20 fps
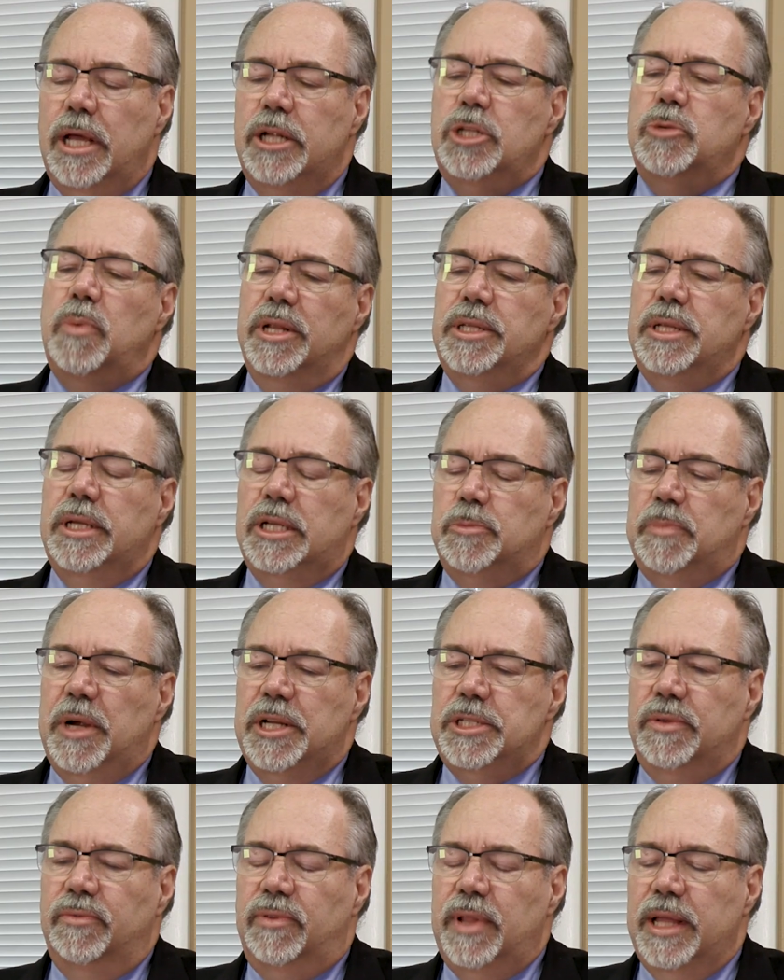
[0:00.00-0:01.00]
so I just wanted to
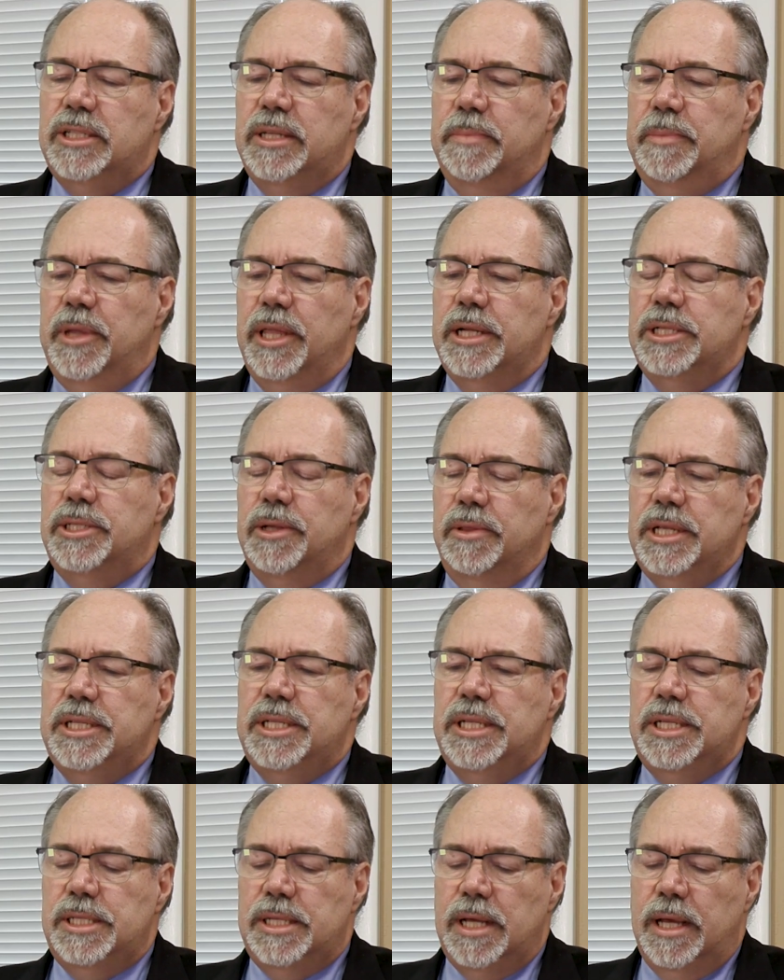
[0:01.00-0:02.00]
express the flexibility. So
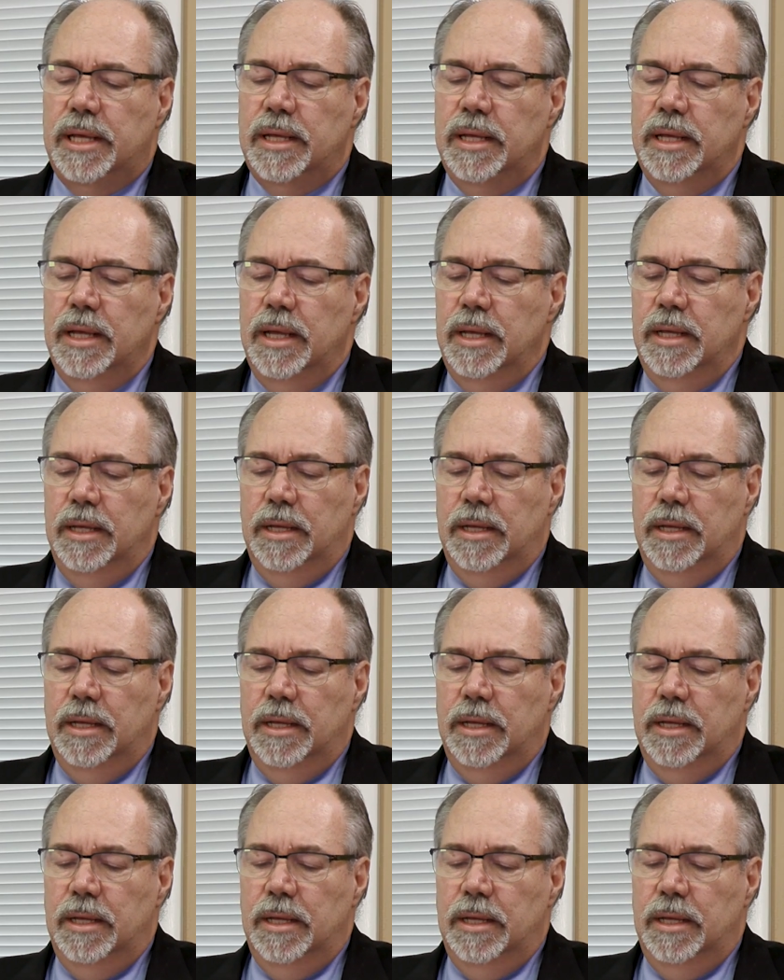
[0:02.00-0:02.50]
this is a